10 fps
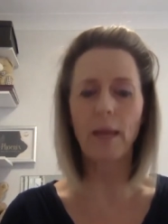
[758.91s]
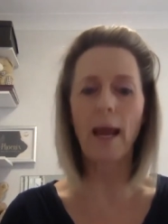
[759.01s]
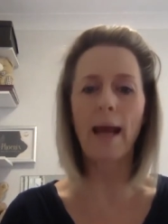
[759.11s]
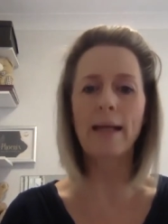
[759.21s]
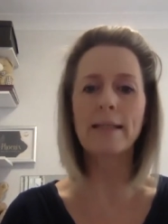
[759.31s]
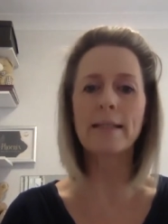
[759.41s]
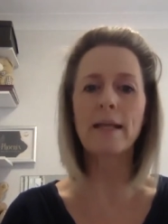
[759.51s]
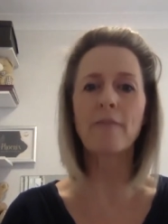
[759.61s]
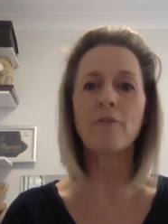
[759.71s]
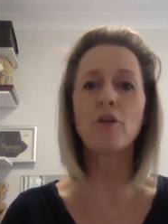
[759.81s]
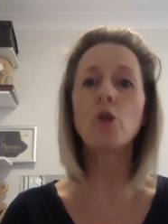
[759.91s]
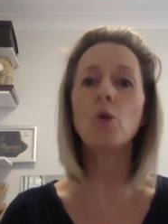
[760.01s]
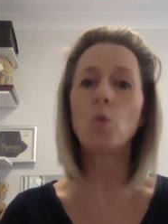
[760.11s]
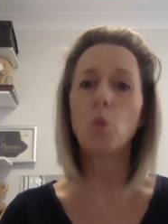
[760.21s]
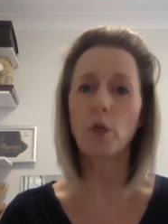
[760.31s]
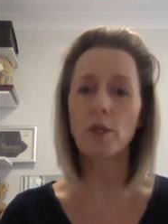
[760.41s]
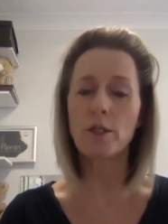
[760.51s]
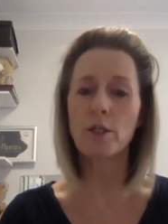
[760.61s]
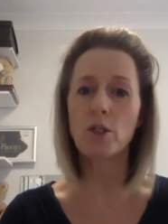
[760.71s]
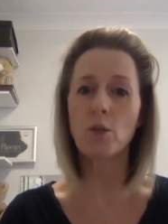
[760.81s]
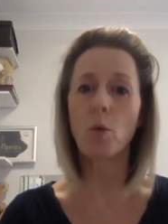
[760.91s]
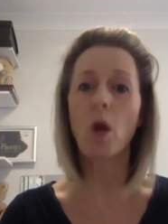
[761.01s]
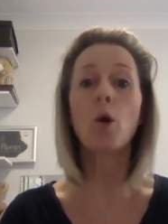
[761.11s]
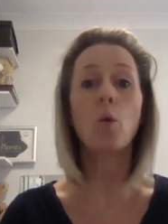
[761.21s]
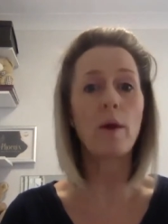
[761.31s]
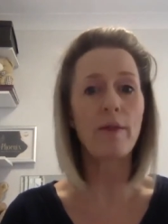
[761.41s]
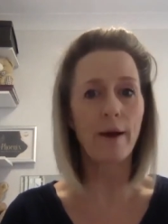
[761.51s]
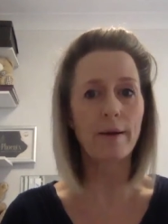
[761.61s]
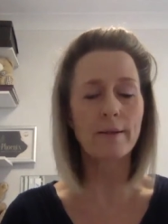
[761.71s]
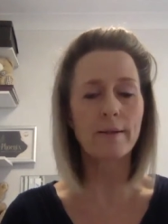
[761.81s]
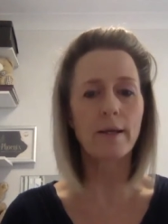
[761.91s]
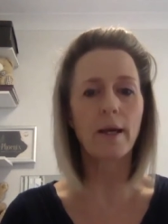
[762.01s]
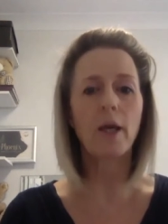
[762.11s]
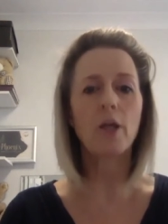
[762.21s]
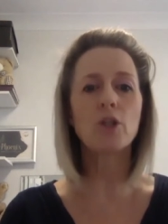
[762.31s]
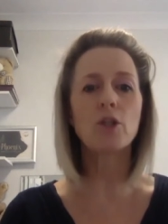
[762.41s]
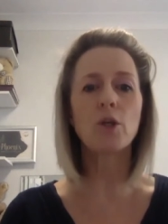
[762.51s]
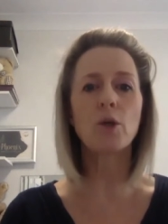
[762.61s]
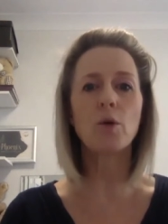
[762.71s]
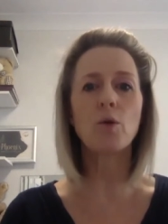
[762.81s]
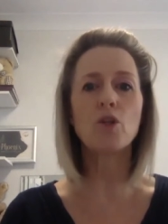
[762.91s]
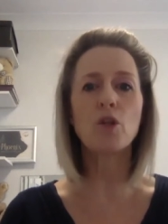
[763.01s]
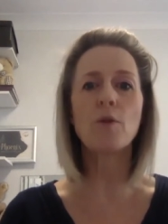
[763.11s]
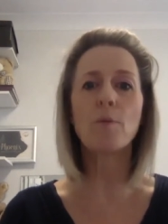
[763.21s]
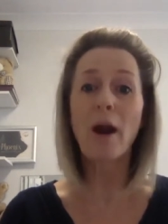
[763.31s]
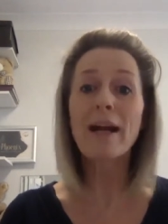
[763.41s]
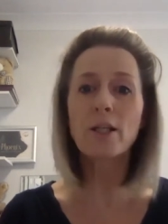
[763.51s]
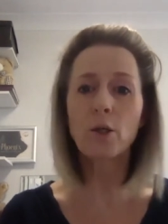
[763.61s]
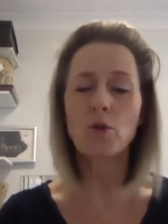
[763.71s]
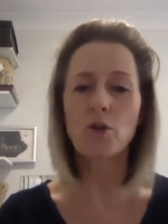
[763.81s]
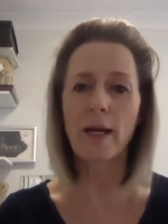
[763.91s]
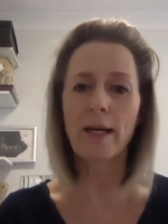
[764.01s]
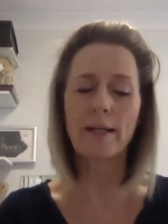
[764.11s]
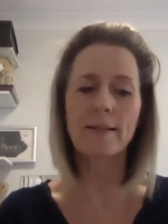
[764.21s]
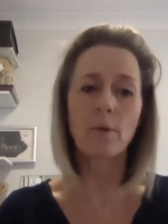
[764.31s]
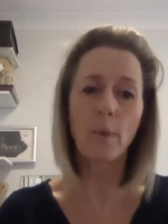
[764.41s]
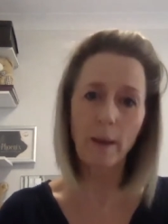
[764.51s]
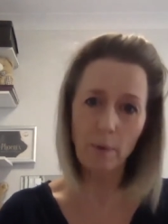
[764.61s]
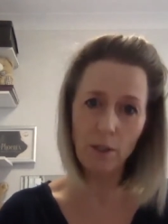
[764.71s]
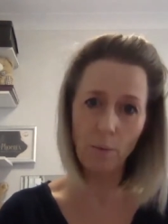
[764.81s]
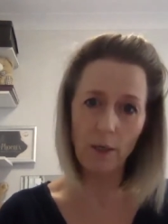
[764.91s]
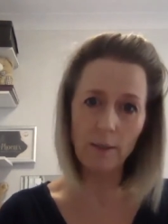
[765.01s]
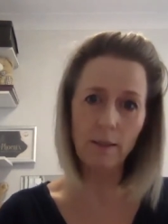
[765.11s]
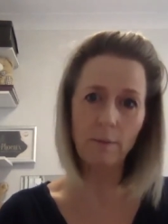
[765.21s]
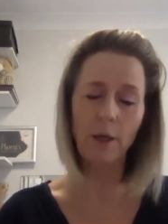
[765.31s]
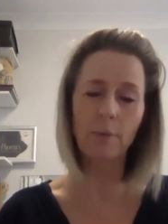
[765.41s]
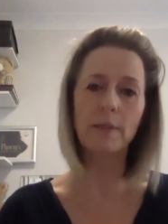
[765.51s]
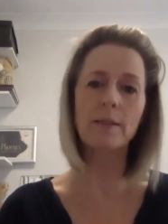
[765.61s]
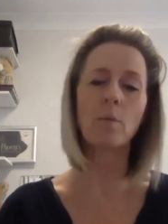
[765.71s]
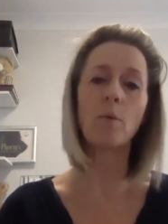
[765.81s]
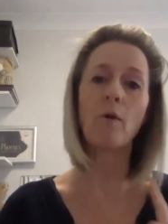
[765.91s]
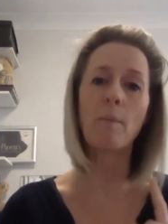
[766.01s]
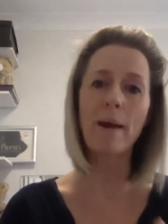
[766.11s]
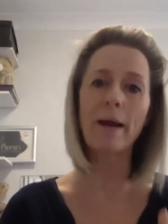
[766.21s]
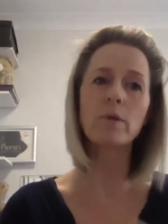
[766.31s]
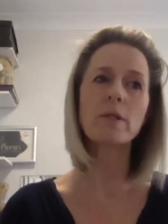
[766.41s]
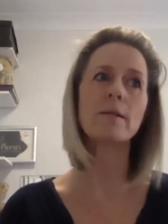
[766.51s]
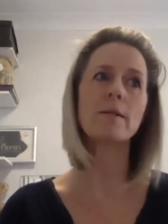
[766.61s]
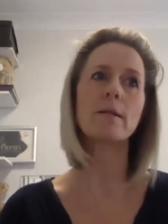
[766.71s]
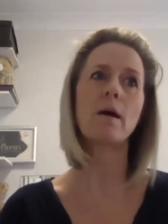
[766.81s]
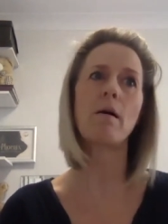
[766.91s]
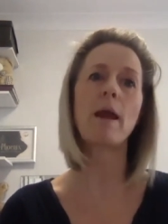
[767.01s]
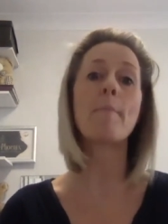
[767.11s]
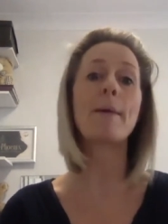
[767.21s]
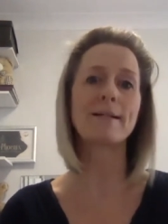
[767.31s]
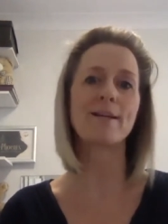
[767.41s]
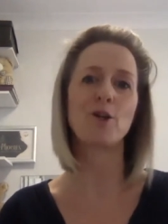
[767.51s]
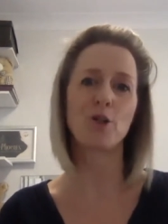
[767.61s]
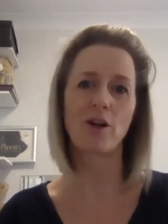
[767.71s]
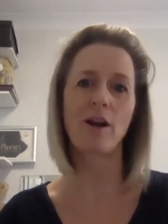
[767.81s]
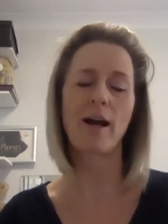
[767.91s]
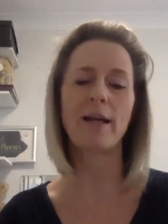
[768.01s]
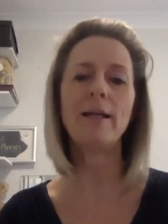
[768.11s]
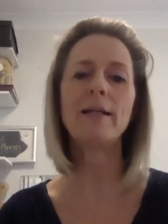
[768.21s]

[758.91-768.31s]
And if you want to work with us to do the practical training, so the way in which it works at the moment, and we're about to start a massage online